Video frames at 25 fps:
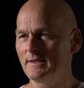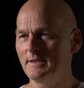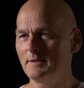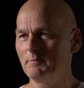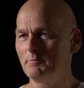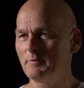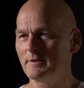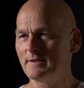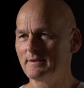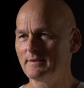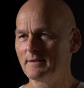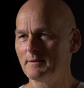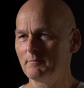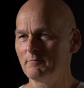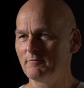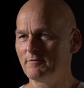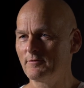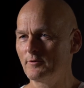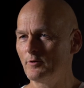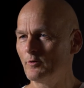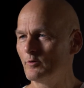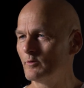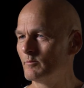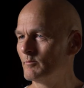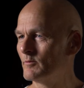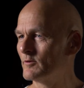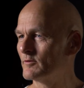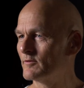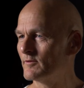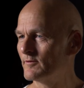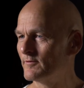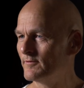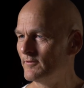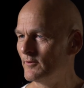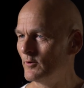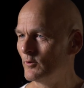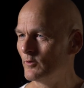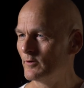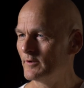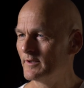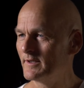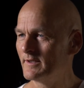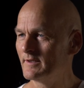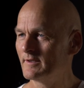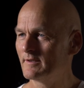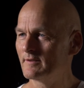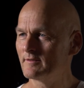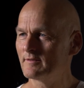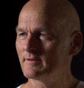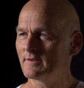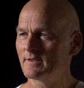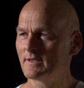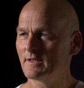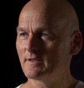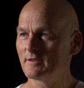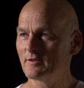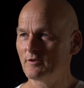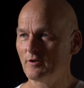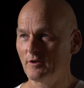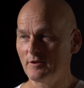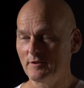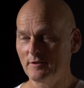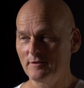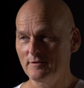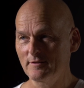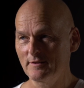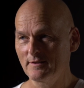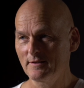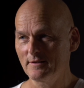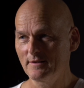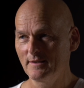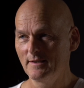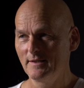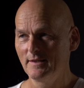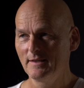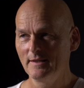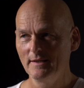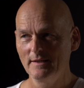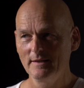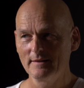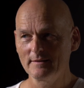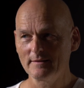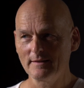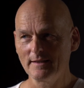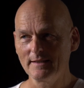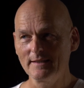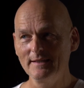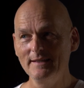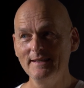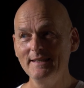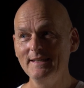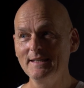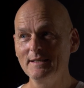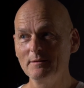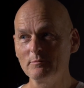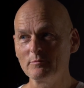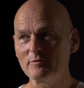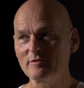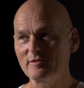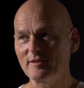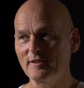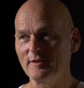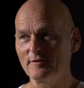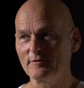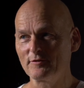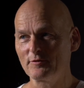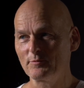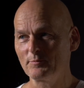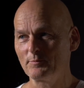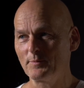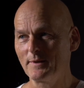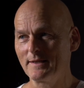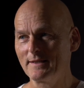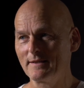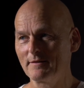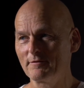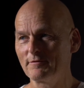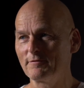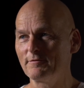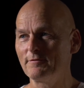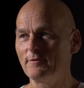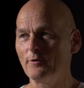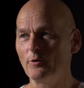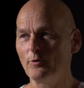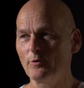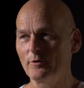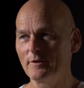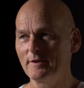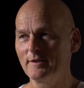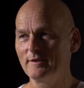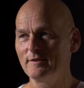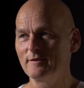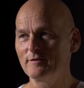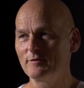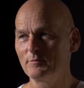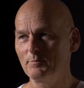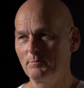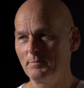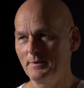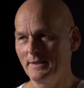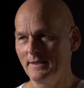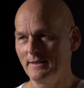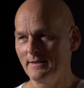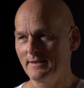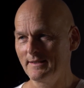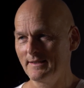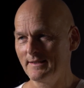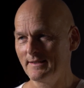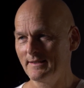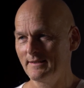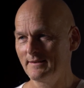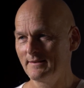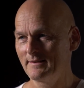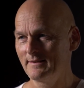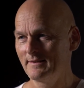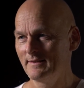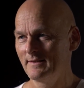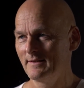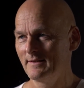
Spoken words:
keeping them for almost 4 years in a dungeon that he himself spent 4 years building.